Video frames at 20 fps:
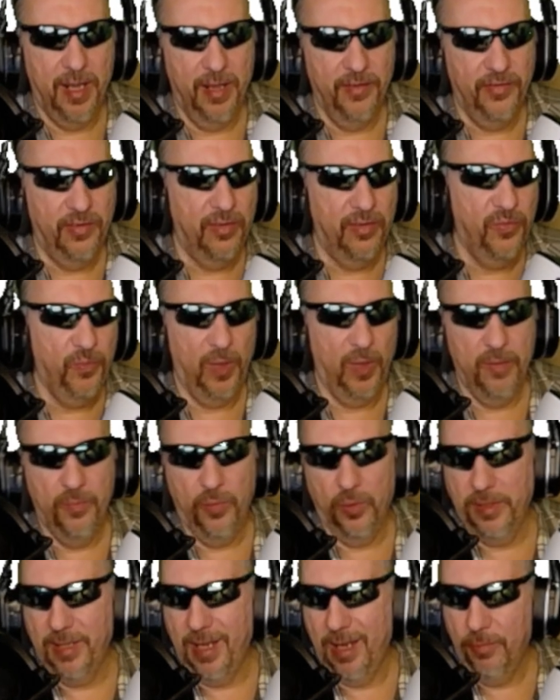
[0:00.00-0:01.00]
has a display
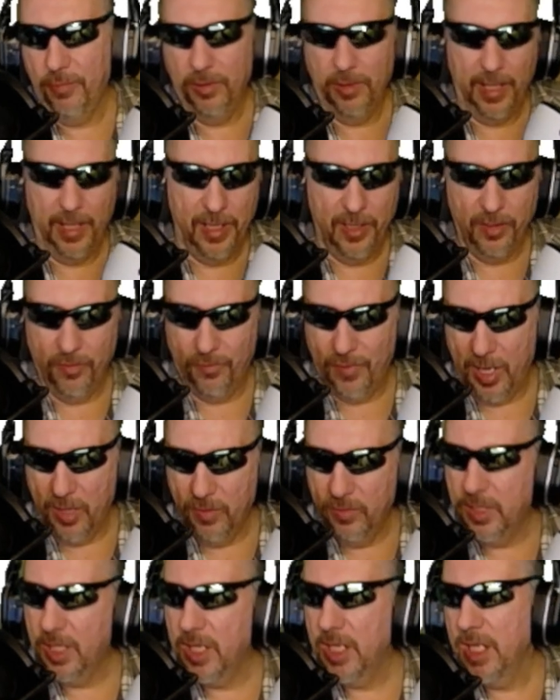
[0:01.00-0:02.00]
port cable laying
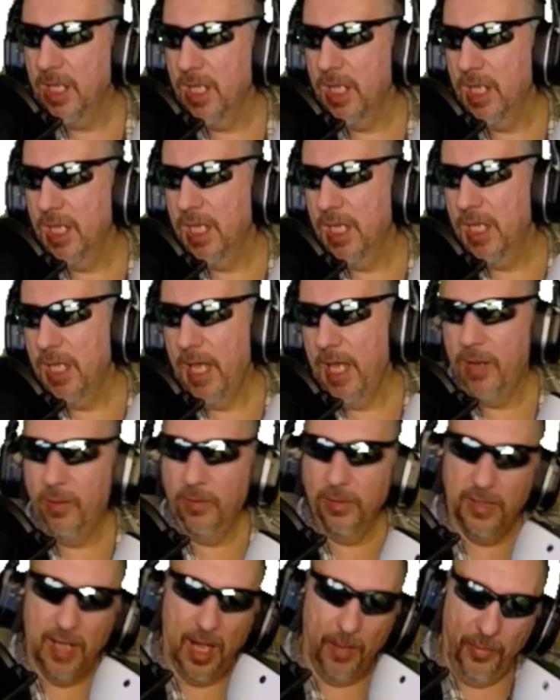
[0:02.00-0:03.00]
around. And
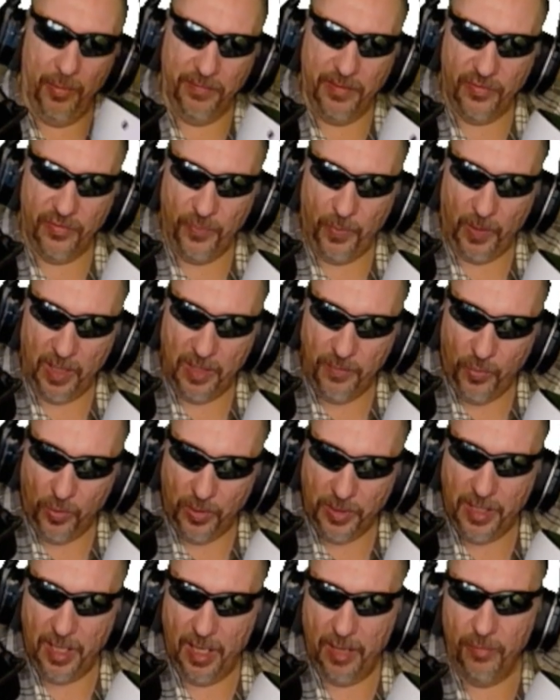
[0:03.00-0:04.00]
on top of display
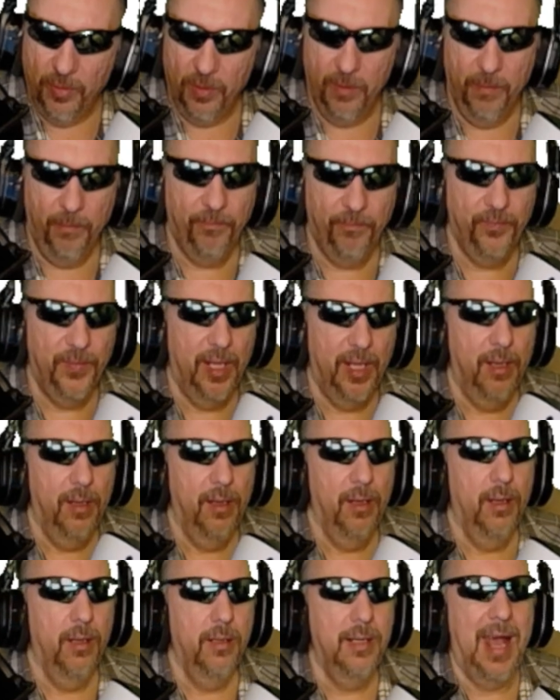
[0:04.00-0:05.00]
port cable,
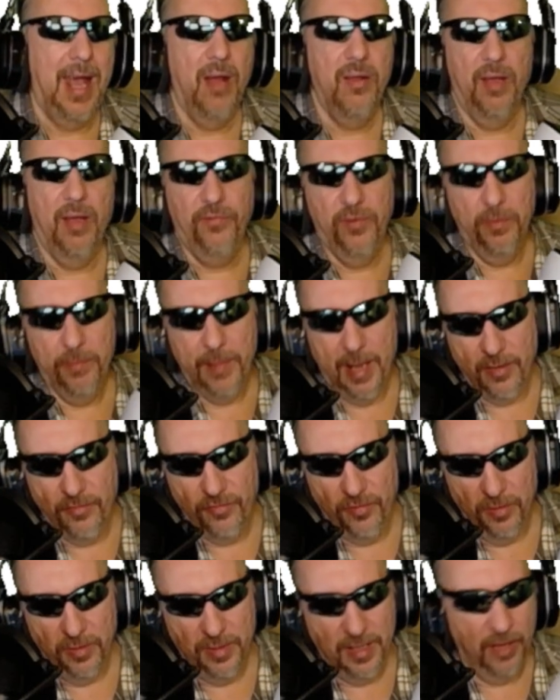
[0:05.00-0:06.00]
now you have to make
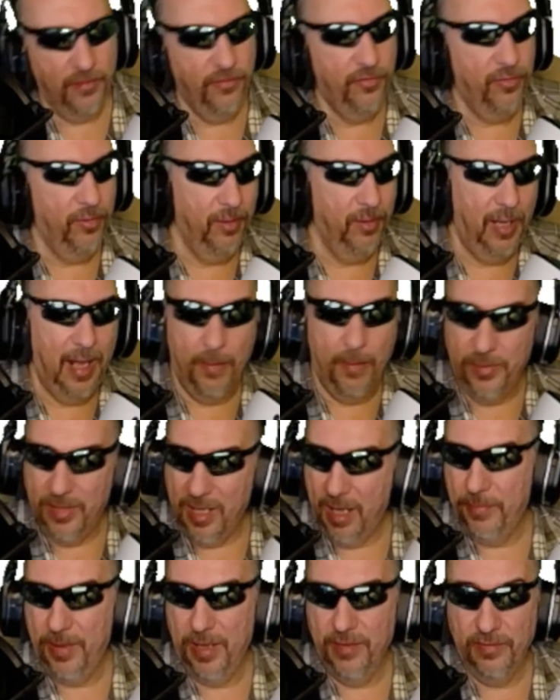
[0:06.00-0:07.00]
sure does your
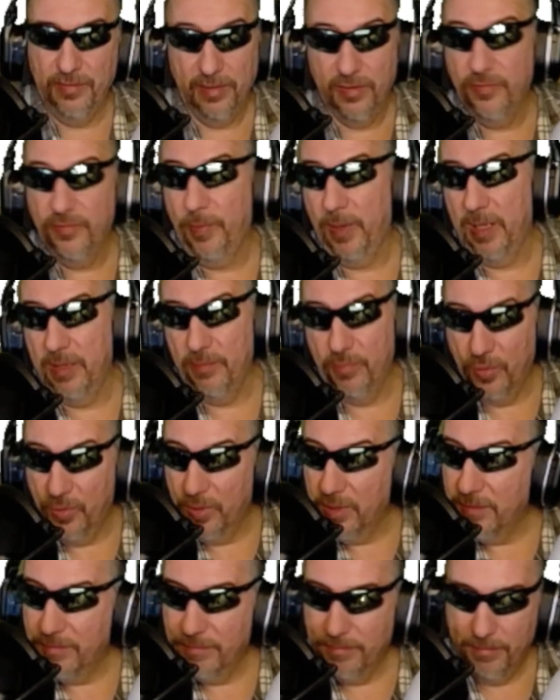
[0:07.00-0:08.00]
laptop has a display
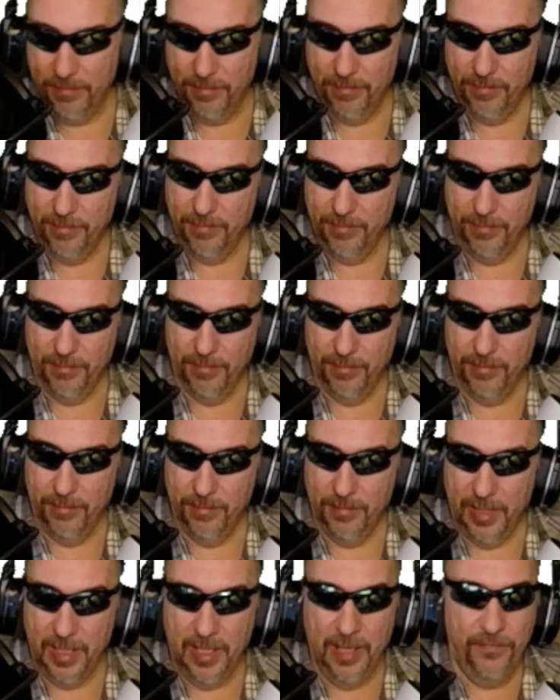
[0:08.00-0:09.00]
port?
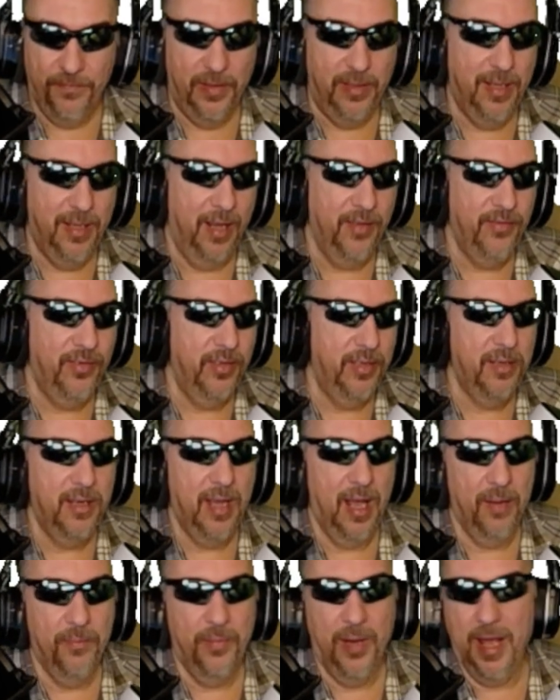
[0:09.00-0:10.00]
And if it doesn't, you
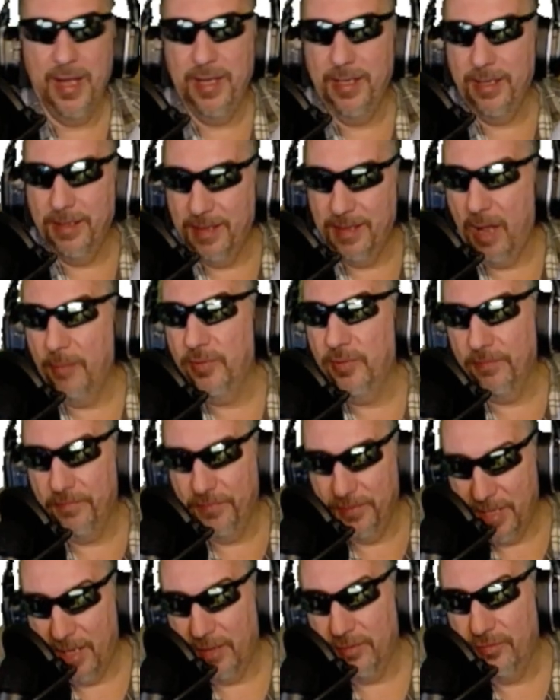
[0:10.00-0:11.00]
got to buy an adapter
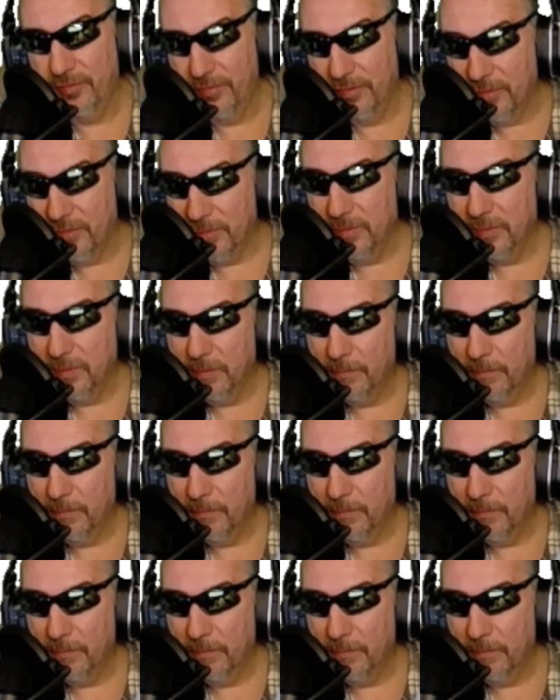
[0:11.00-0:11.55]
for that too